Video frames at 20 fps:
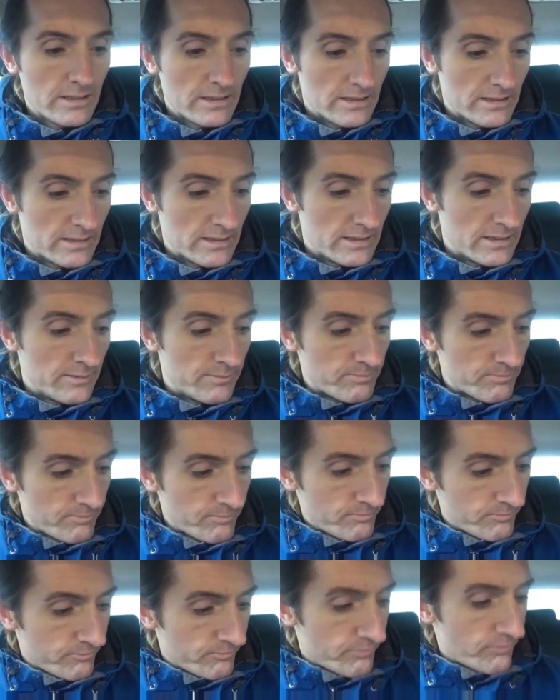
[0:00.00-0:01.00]
um,
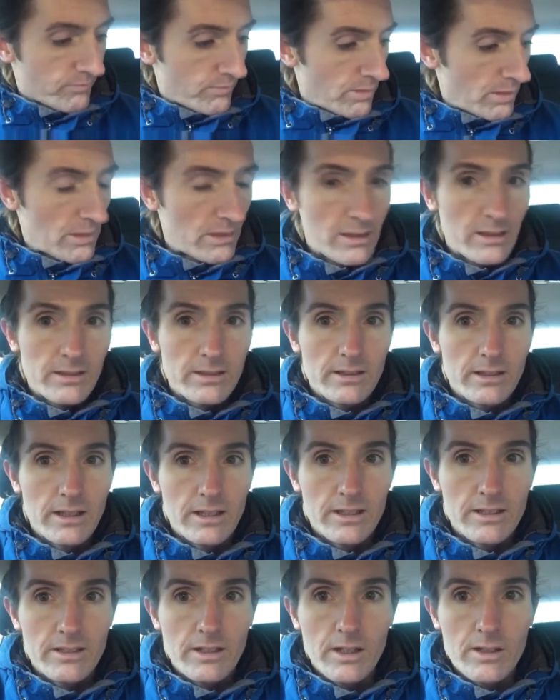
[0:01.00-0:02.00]

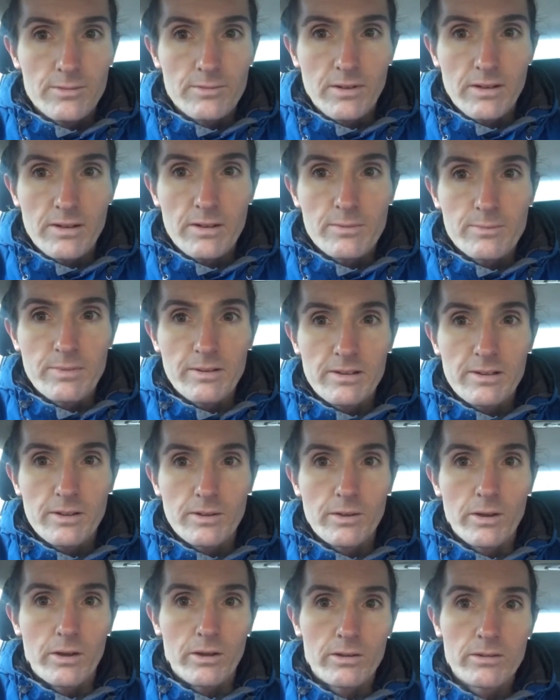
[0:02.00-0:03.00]
and hopefully not be
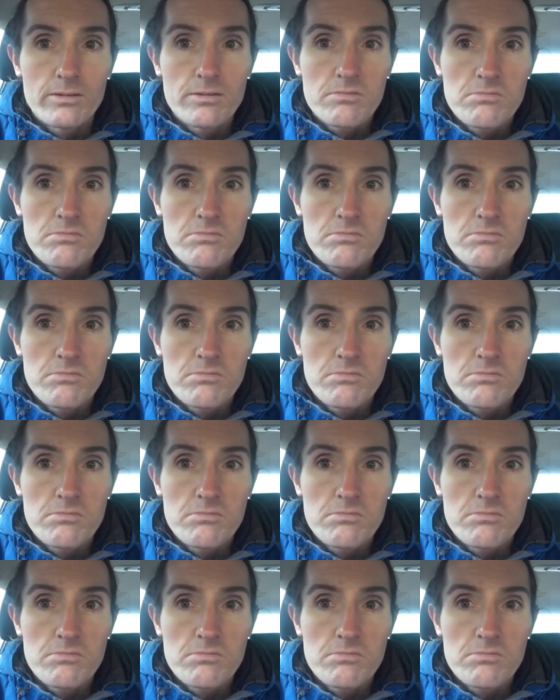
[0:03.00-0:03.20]
too long.